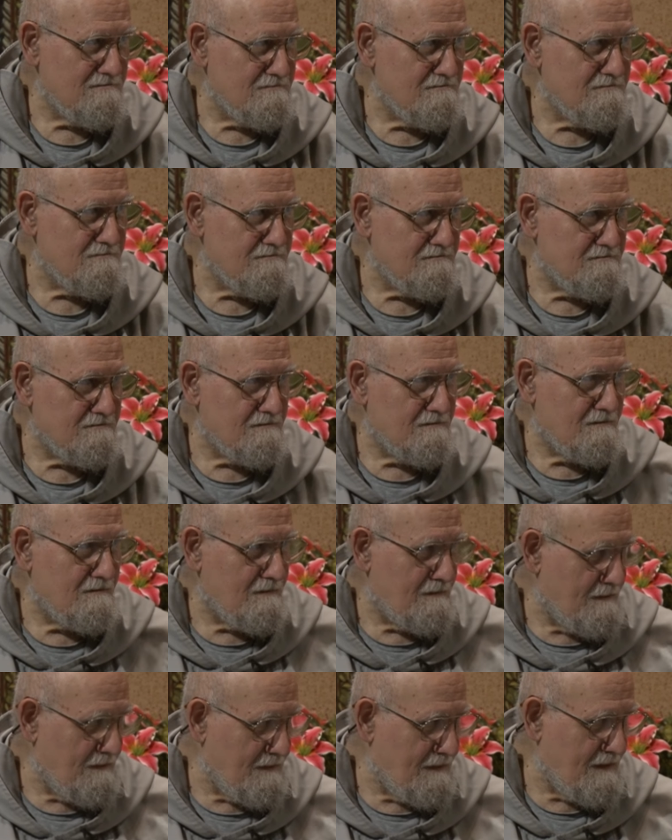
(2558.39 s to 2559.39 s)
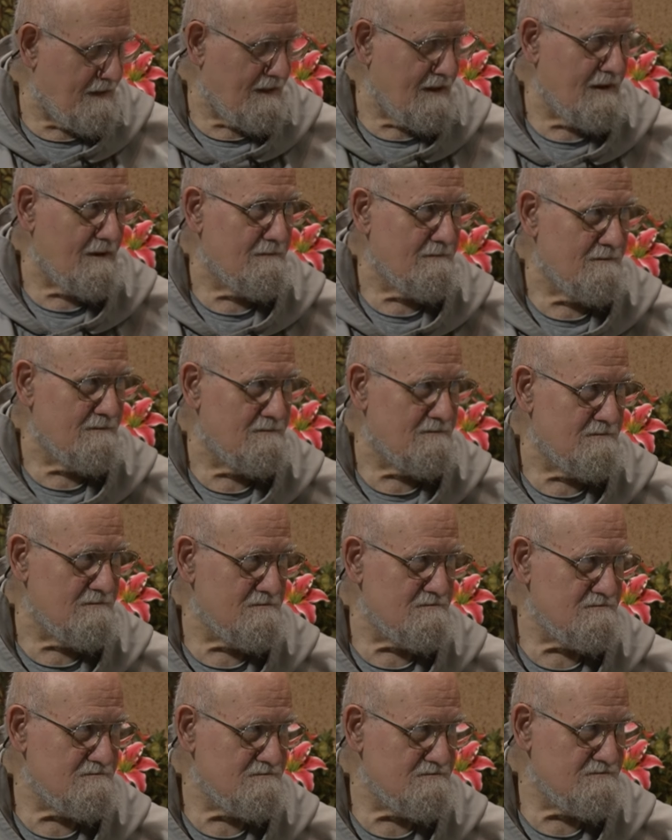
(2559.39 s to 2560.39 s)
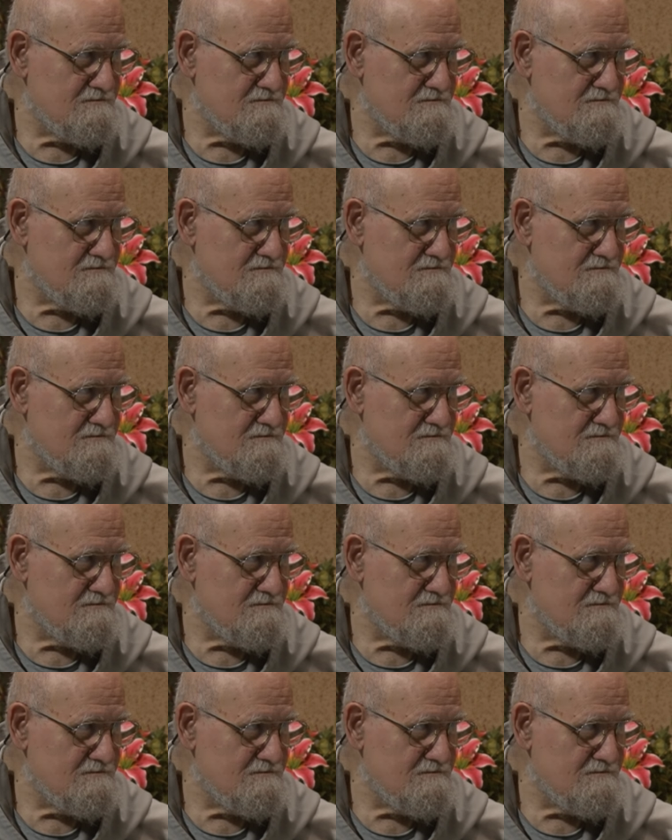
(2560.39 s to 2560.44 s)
but I do bring people mm-hmm. to, to, the